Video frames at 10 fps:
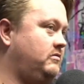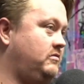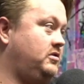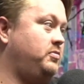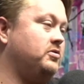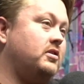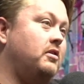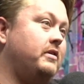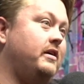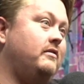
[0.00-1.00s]
supposed to go
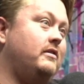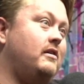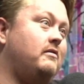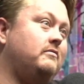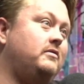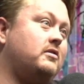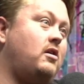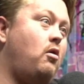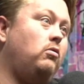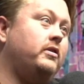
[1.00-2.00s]
get, your
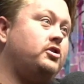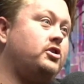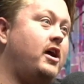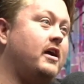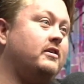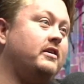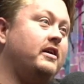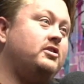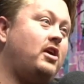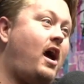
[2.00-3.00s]
colon checked and
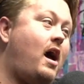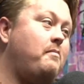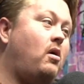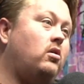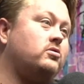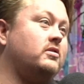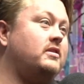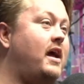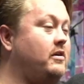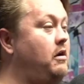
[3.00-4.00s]
get your eyeballs looked
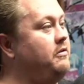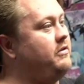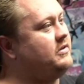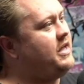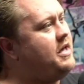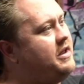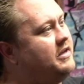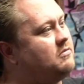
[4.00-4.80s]
at, go to the dentist.